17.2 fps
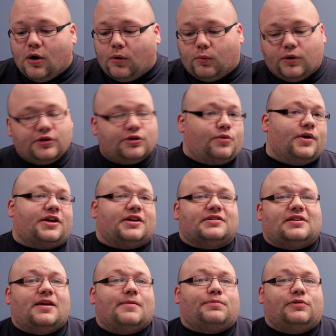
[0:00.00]
One quick
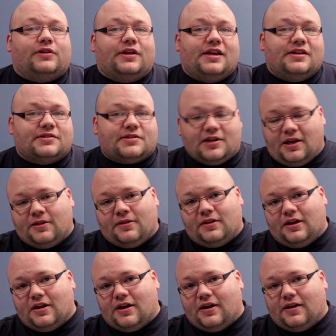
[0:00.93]
example is in
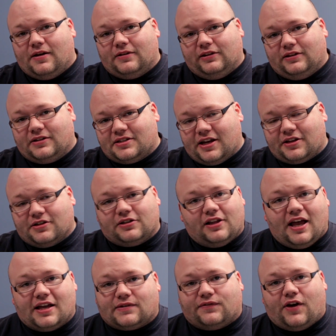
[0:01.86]
the second to
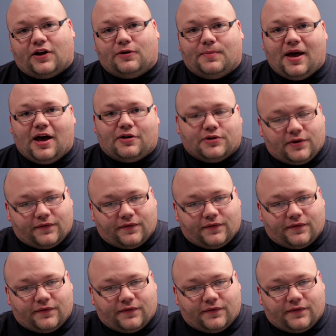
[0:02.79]
last final battle,